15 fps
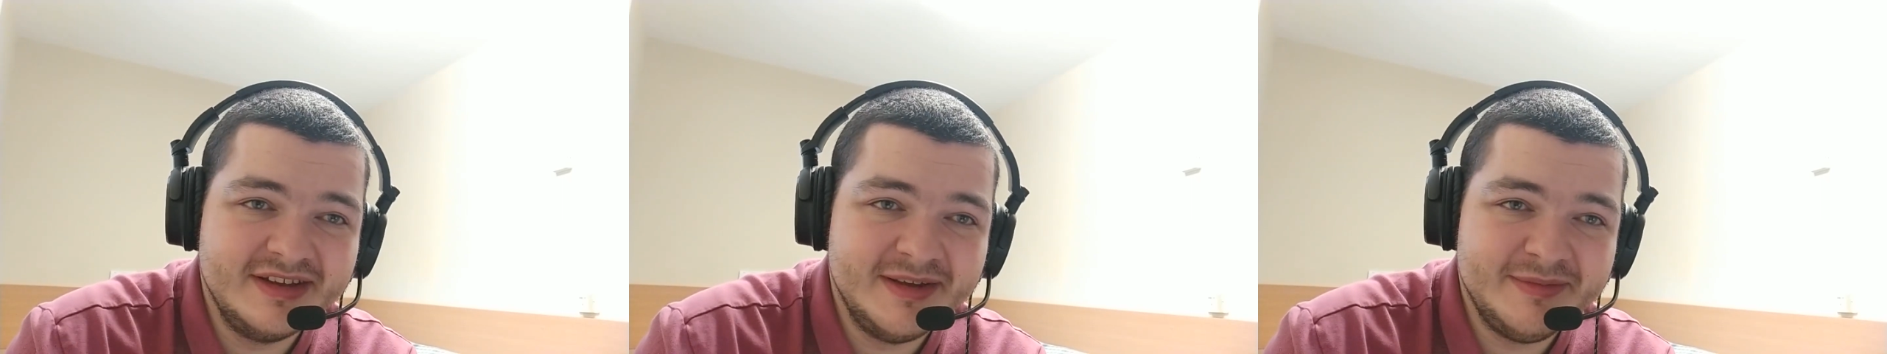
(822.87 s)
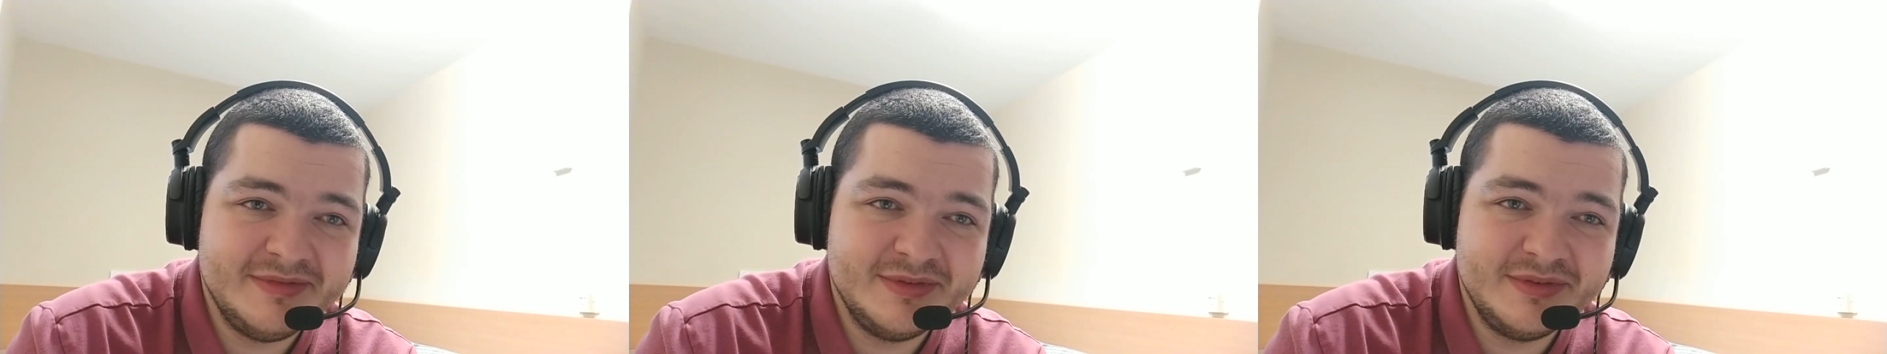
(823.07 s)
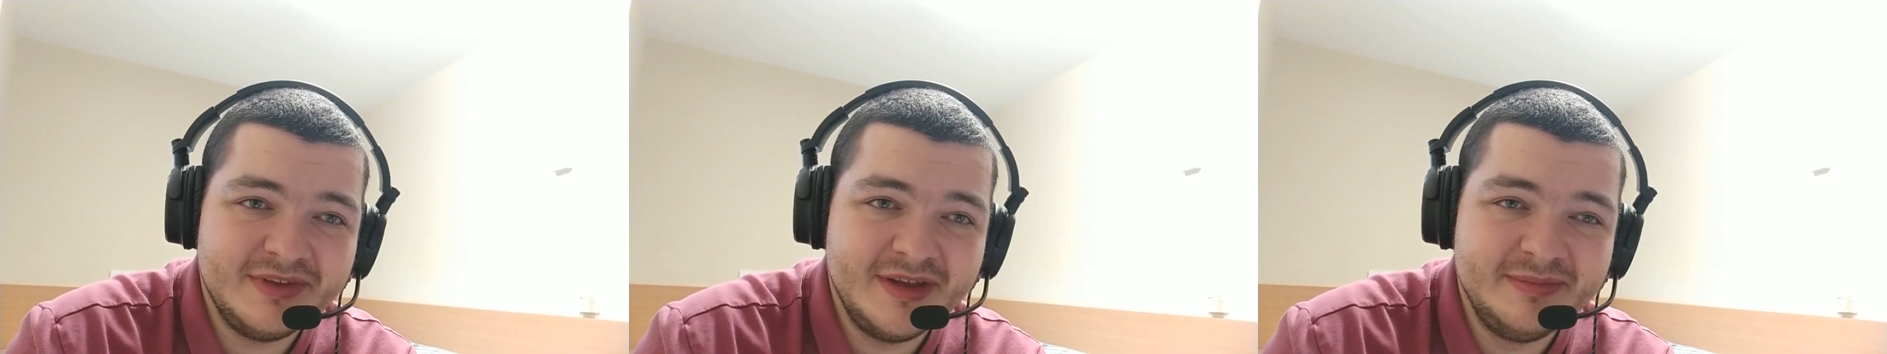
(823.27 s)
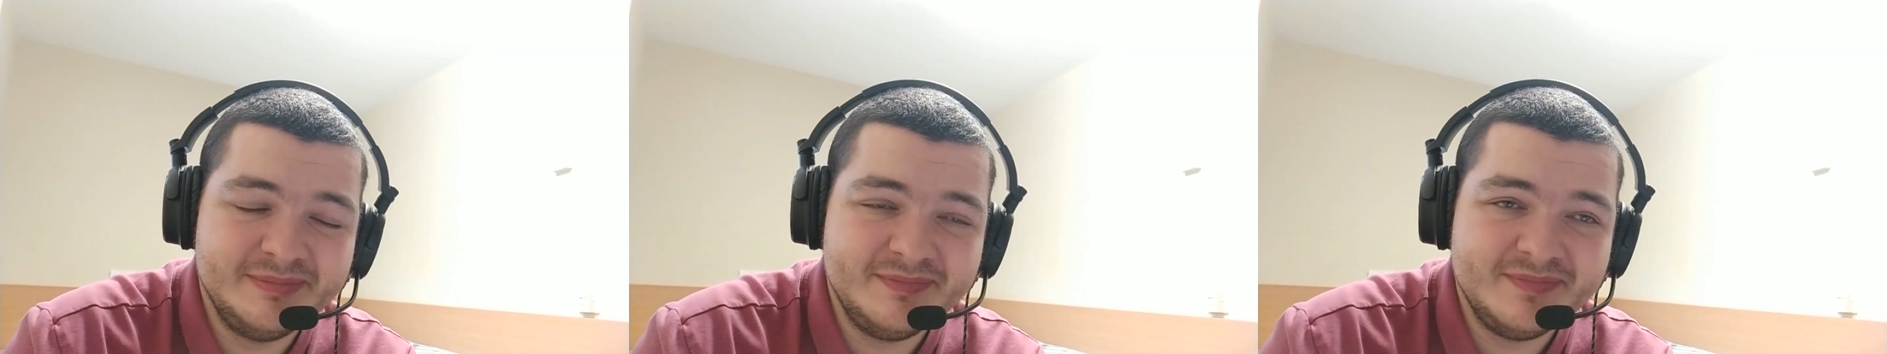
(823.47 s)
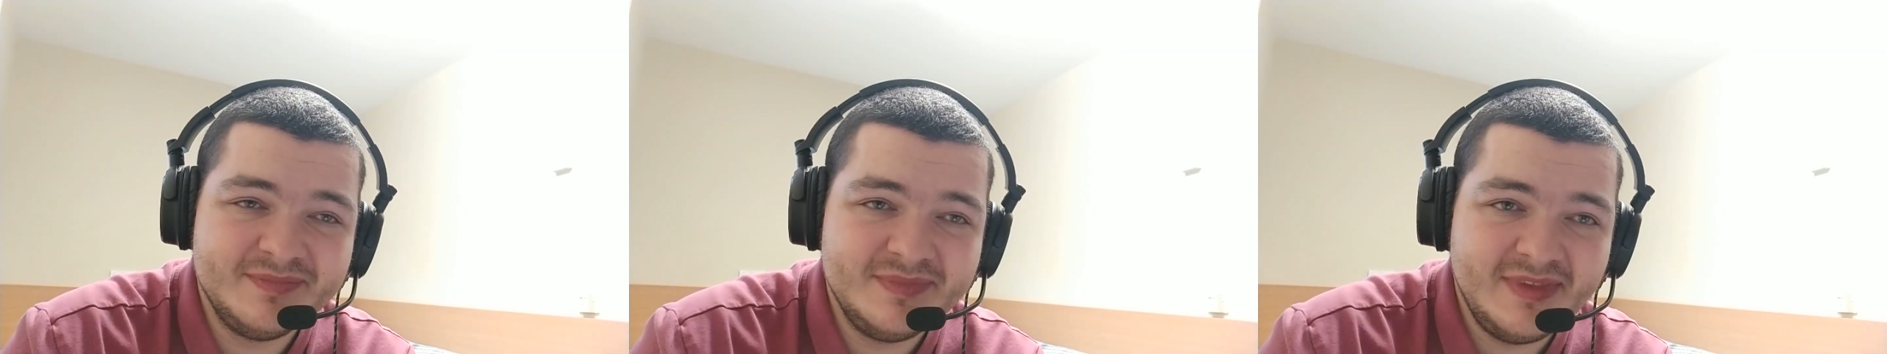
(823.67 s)
That's
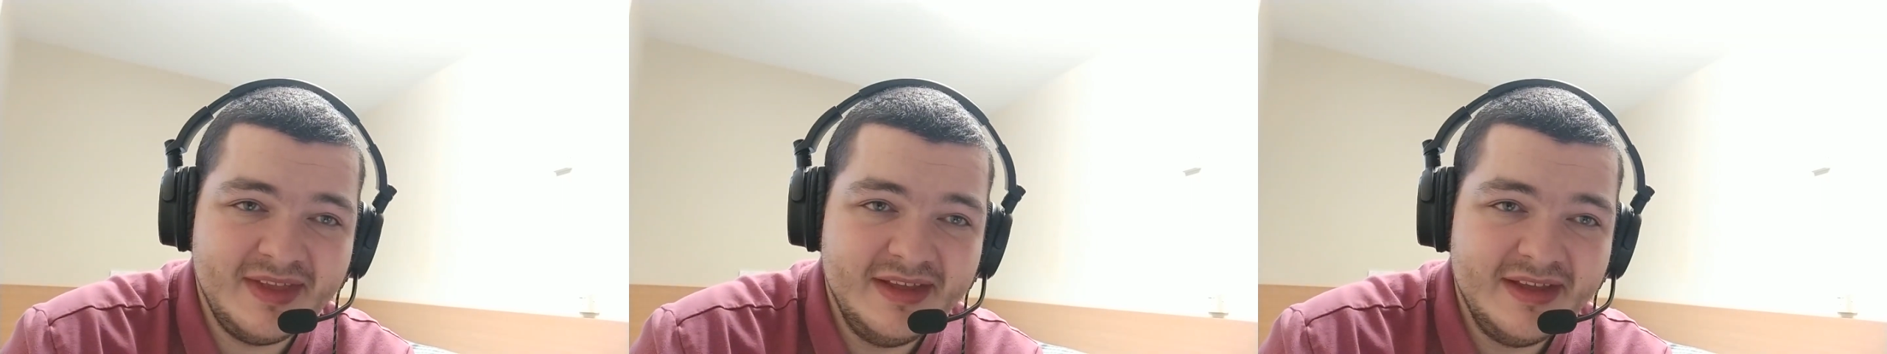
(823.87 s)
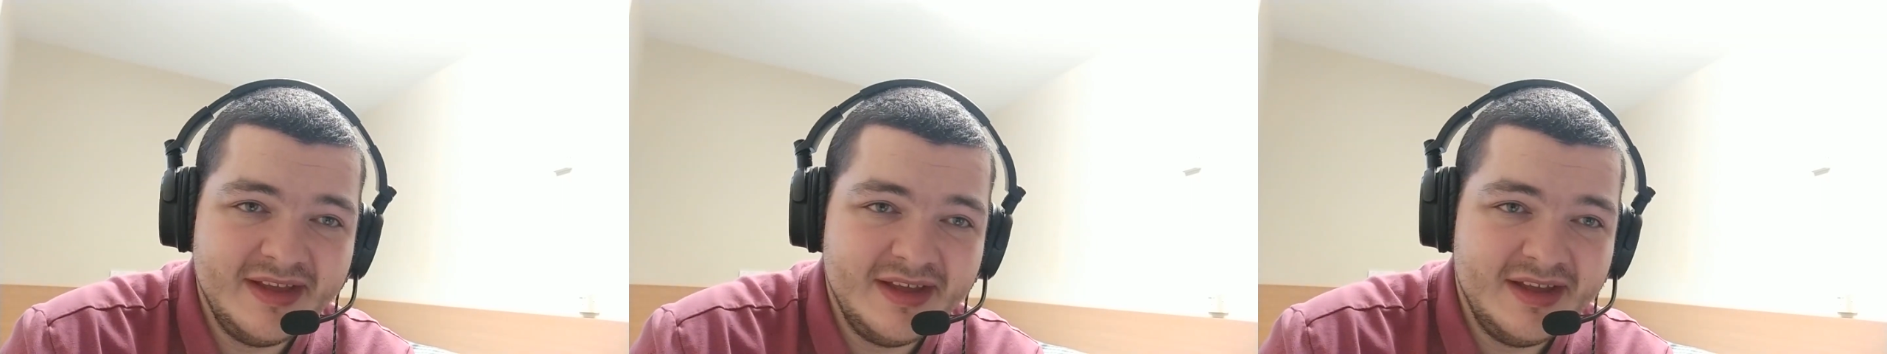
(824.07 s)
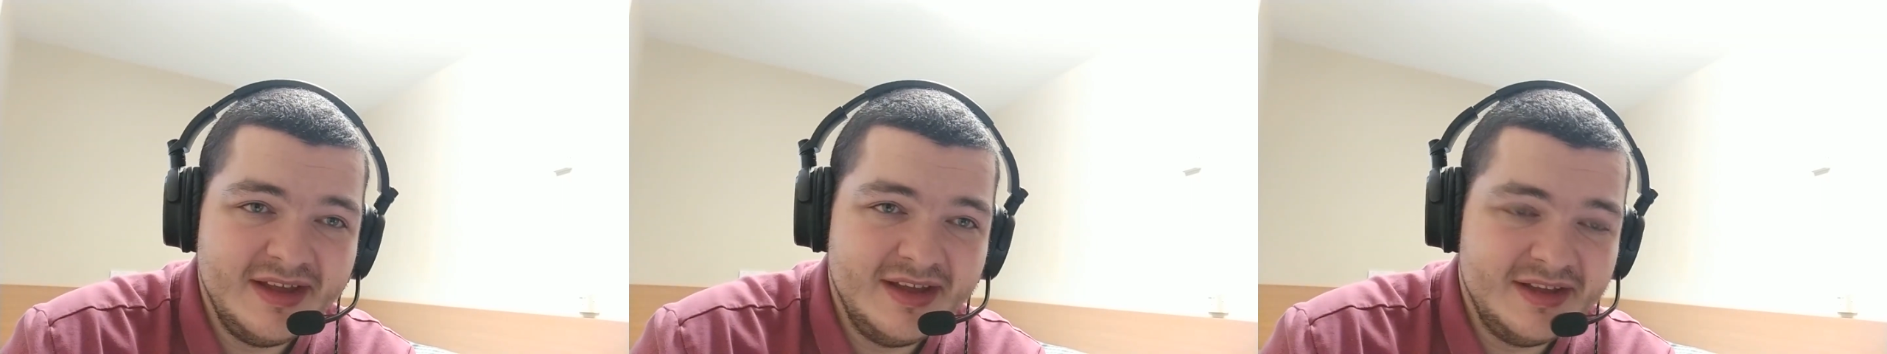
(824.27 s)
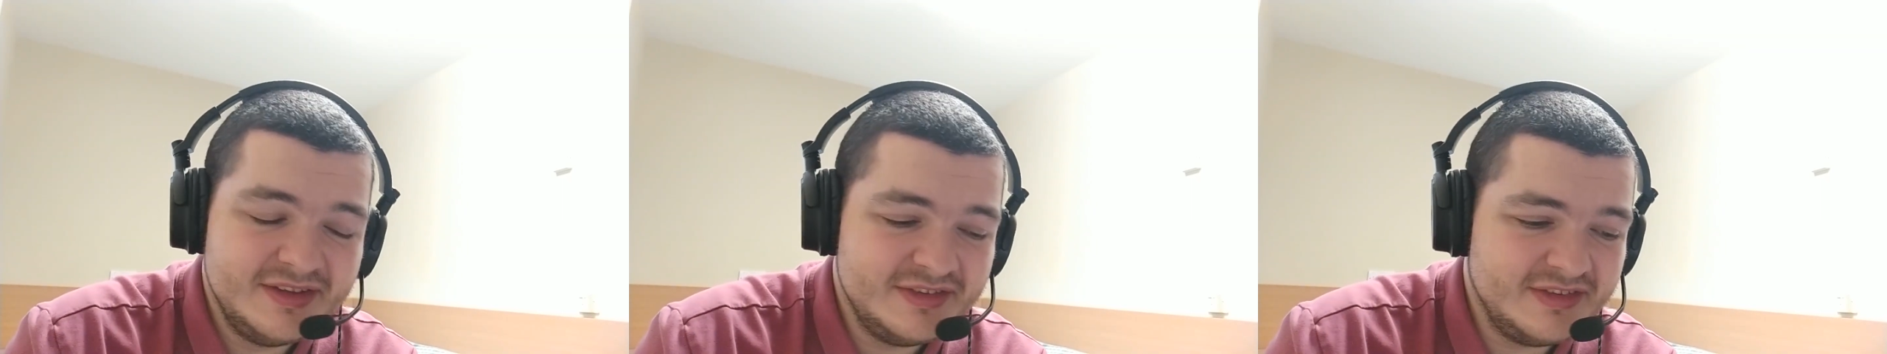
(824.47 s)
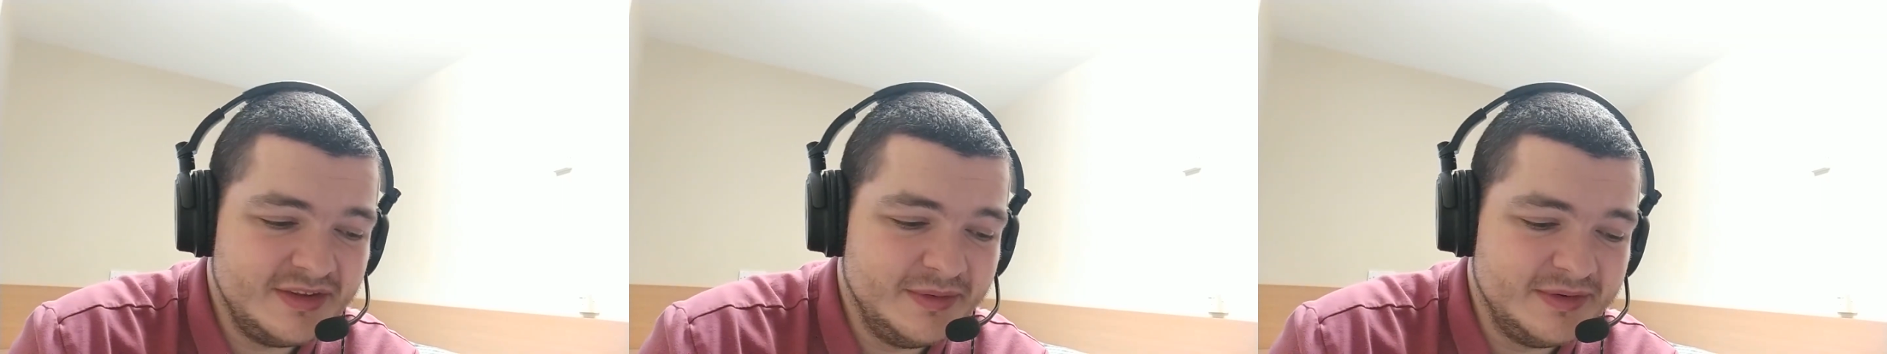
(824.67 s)
skill
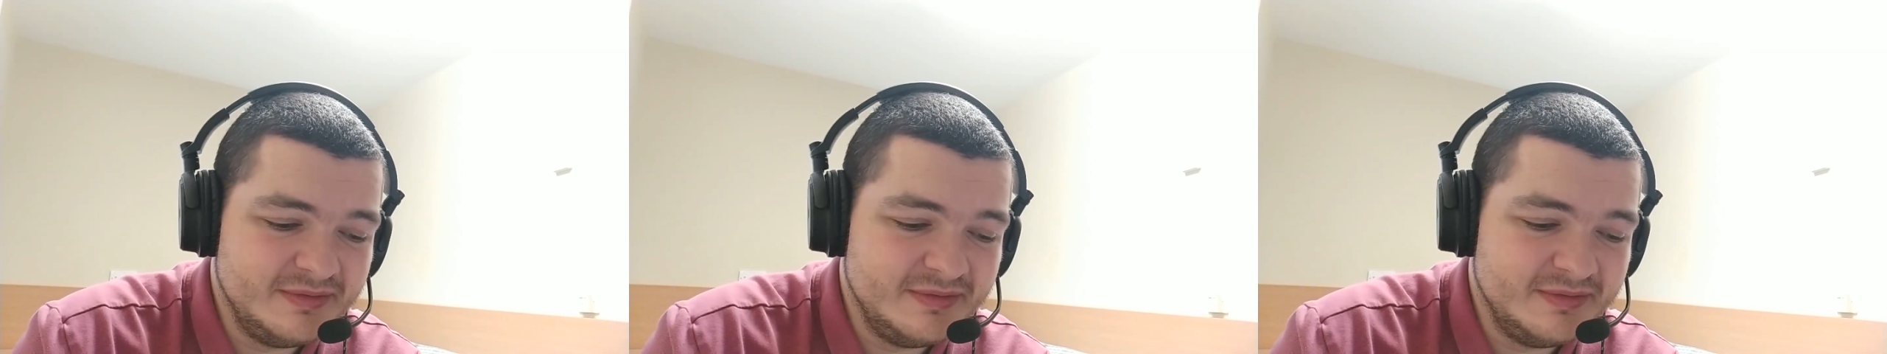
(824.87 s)
I